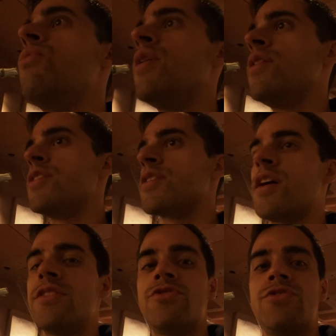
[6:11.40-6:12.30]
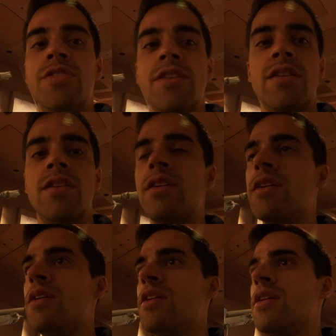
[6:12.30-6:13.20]
Well, that country
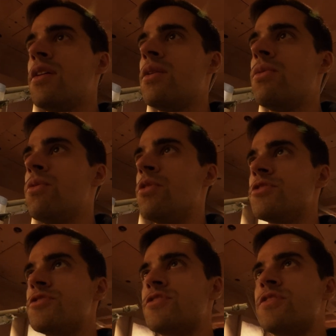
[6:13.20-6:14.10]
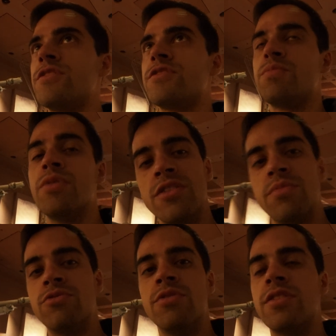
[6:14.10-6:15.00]
was split
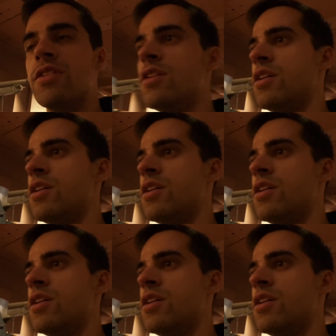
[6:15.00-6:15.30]
between